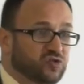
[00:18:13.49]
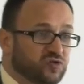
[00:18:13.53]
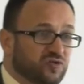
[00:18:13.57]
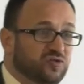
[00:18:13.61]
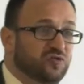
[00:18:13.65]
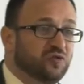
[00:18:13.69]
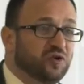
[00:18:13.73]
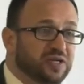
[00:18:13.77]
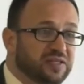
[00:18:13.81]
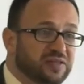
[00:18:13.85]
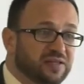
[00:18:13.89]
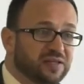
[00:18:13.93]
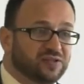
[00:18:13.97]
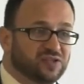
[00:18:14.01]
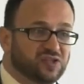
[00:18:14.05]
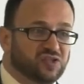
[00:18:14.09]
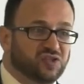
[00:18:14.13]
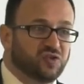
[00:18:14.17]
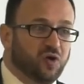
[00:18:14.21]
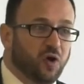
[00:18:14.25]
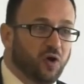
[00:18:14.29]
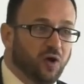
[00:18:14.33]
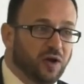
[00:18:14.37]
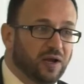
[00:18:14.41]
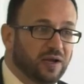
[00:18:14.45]
treated
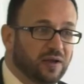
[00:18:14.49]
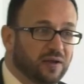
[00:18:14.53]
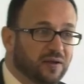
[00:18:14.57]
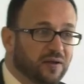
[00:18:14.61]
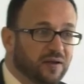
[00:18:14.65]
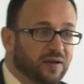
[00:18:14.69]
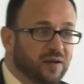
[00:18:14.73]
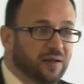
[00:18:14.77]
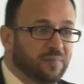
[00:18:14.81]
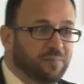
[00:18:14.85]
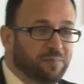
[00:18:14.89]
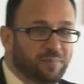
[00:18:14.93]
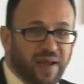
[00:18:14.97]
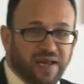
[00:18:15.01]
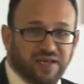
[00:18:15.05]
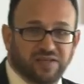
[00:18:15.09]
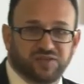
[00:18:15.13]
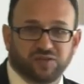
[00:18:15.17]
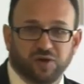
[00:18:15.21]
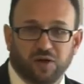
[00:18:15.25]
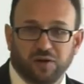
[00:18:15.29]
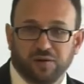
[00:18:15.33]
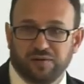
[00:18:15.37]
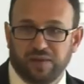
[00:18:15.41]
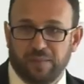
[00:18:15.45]
soil
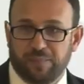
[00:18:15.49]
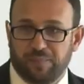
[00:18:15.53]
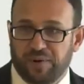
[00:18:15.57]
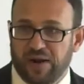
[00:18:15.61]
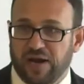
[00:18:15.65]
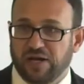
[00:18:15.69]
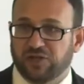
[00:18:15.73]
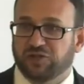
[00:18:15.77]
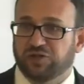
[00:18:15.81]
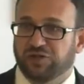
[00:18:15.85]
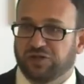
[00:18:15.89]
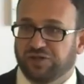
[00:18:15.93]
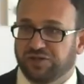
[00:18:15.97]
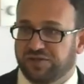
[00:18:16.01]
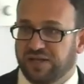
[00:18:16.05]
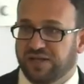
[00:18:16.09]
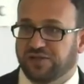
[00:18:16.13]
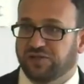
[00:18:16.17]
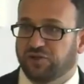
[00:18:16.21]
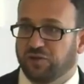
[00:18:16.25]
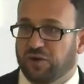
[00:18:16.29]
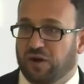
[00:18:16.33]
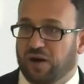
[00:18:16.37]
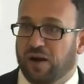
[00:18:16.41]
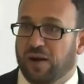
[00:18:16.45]
based on the pressures
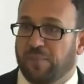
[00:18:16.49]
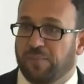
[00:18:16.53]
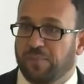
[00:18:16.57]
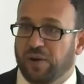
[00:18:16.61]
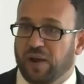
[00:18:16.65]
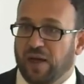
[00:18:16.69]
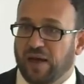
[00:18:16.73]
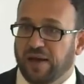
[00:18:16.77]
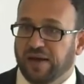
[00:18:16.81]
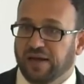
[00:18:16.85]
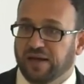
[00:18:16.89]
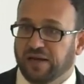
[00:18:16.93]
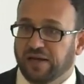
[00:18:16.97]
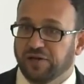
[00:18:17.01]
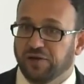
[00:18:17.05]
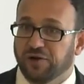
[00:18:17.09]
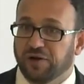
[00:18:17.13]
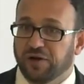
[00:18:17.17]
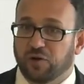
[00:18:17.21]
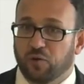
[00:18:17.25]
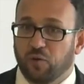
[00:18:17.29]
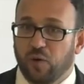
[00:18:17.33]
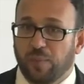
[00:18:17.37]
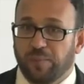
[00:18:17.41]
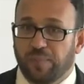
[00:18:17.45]
that you're applying in your
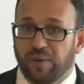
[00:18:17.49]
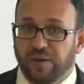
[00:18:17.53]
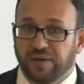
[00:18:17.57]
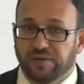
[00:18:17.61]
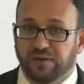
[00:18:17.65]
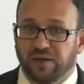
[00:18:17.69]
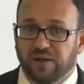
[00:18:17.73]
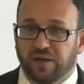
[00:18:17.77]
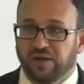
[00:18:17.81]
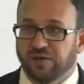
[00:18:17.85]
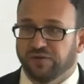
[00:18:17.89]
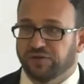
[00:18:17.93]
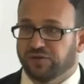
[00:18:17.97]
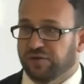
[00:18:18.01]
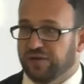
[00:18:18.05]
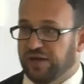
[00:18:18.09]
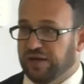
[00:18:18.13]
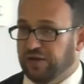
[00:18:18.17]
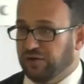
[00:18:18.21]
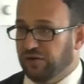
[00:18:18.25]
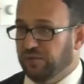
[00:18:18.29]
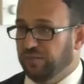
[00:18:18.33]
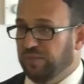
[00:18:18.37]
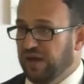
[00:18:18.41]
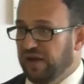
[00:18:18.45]
equipment. So they
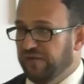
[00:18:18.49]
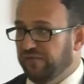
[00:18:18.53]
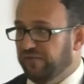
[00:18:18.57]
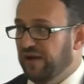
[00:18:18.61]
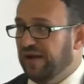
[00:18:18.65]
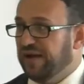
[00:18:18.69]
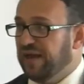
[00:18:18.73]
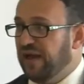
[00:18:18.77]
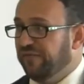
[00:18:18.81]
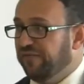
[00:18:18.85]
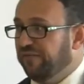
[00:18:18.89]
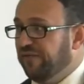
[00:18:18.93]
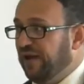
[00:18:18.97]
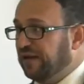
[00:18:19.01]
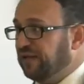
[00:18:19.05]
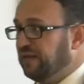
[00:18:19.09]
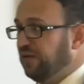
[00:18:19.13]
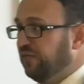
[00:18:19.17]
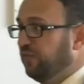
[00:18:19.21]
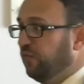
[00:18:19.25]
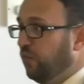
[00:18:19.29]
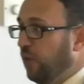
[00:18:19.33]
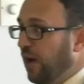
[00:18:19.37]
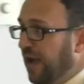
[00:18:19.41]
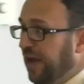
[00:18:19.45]
could be a very
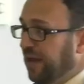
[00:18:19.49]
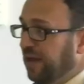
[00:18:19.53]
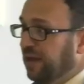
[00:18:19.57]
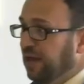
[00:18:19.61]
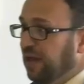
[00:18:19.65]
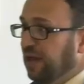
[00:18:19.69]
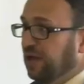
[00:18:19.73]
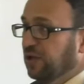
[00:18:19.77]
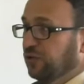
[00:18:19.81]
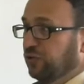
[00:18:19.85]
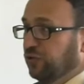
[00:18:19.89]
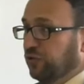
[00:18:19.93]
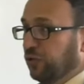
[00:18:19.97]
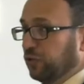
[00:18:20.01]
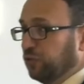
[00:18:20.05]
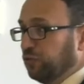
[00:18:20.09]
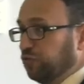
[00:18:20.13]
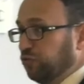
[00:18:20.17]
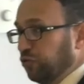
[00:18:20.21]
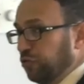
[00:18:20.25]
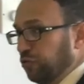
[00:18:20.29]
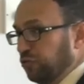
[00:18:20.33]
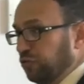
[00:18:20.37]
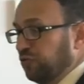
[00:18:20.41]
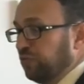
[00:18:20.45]
effective way to
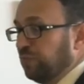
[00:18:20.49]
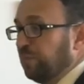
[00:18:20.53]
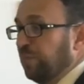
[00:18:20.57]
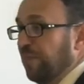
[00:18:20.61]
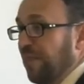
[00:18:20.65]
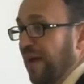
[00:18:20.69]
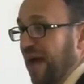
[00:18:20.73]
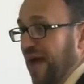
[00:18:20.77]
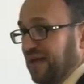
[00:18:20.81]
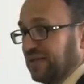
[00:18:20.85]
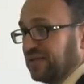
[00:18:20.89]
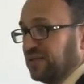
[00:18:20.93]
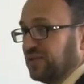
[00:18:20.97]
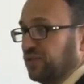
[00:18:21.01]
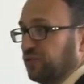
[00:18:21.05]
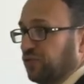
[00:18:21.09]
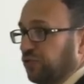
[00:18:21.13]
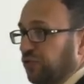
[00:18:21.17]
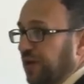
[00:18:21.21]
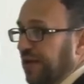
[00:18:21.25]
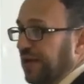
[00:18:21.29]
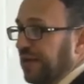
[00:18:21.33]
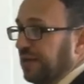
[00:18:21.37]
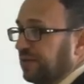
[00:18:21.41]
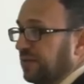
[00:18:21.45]
mass
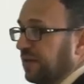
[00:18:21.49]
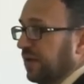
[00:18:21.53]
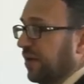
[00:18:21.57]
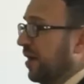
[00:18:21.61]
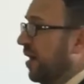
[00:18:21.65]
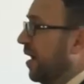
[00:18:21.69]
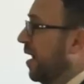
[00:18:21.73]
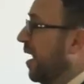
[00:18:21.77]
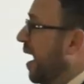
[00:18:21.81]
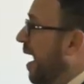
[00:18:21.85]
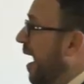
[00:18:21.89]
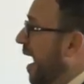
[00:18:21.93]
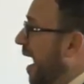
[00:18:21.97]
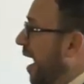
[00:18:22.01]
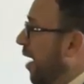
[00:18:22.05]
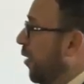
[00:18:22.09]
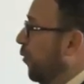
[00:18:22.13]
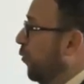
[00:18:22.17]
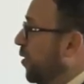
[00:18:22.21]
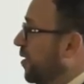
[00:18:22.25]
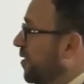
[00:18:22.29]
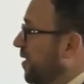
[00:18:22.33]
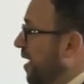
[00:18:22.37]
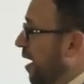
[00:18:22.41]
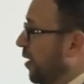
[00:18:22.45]
treat
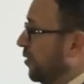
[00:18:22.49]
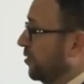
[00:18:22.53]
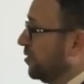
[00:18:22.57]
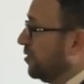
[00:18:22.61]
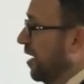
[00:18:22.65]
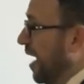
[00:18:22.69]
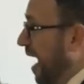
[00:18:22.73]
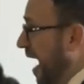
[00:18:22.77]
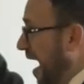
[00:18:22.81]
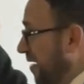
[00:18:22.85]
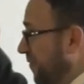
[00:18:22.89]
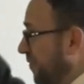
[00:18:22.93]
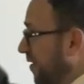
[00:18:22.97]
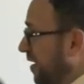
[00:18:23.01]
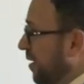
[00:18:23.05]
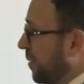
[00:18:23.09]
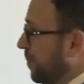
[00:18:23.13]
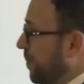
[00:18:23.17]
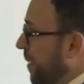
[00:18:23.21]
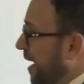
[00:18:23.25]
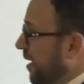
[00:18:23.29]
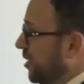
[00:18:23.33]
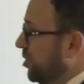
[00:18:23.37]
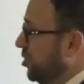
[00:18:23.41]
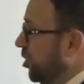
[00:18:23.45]
without having
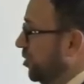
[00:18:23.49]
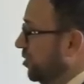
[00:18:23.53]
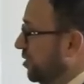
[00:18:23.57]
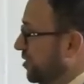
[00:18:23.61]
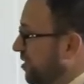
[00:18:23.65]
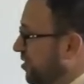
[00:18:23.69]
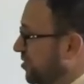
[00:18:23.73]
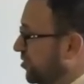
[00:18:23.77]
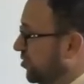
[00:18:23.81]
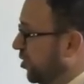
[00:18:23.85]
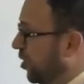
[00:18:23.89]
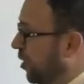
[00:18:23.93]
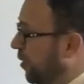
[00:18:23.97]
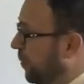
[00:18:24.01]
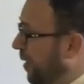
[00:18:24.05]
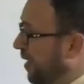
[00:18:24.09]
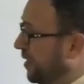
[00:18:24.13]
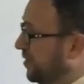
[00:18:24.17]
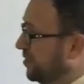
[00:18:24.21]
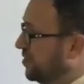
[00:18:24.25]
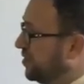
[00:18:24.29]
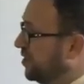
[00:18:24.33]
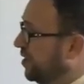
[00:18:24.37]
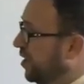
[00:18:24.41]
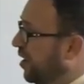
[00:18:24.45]
major
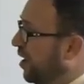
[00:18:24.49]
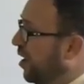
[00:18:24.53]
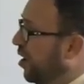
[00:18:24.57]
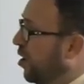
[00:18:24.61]
disturbance